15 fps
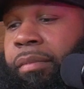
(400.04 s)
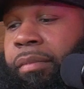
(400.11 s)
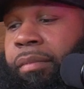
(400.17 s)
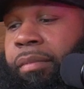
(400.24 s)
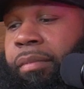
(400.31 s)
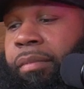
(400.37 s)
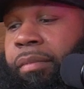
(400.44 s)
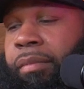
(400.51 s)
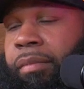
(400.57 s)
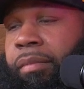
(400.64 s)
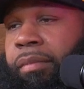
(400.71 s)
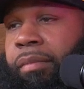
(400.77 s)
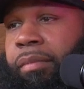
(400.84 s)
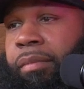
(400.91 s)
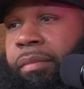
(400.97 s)

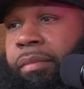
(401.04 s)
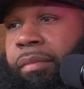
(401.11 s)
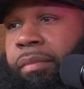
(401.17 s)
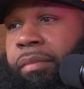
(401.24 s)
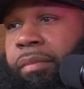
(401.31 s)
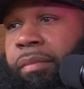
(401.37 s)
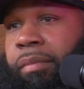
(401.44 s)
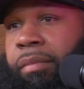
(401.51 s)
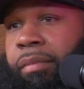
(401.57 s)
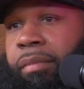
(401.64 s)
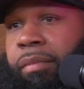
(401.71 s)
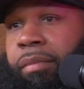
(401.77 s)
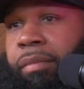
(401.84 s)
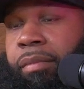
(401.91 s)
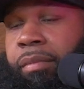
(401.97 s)

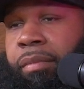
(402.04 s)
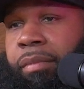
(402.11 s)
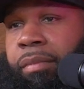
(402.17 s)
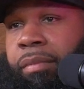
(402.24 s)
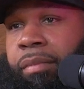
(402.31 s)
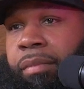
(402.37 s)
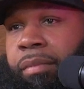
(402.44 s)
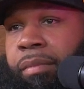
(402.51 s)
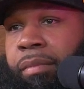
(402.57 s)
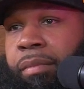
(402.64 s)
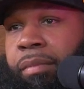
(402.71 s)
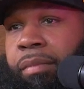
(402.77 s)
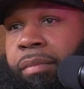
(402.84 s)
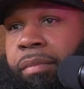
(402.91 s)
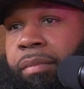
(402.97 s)

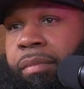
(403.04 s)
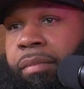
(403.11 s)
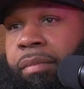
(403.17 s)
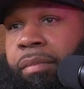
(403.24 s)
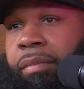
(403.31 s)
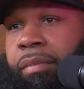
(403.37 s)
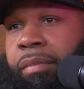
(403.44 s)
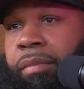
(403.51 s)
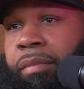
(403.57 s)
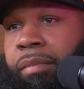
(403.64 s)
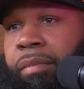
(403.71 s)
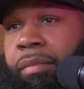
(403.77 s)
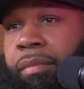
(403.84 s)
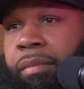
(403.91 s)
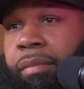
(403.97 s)

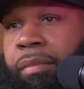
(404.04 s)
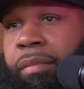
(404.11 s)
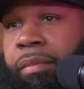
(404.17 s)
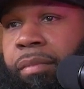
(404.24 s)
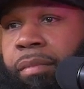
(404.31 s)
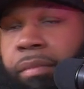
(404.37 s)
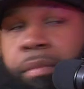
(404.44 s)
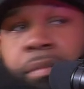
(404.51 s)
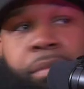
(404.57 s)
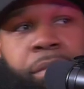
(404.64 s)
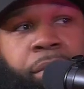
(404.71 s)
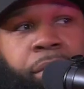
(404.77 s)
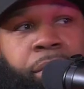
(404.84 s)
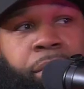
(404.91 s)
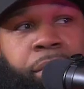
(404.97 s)

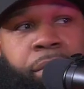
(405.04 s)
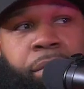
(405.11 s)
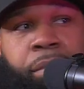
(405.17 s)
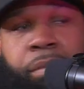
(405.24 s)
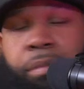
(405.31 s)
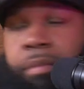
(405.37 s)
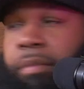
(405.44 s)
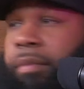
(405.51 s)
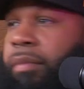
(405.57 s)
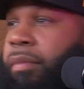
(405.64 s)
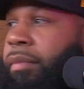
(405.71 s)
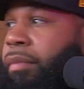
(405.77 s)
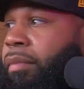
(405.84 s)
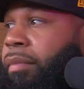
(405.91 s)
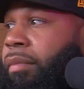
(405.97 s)

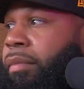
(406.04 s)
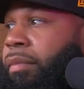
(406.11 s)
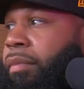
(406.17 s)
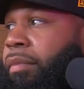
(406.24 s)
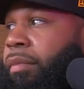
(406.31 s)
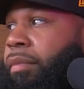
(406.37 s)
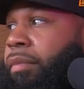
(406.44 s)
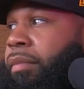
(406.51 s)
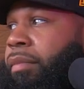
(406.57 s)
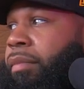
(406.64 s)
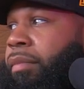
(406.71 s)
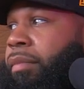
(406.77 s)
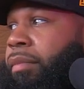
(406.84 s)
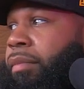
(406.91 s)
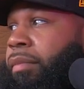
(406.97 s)

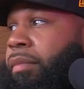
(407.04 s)
(not speaking)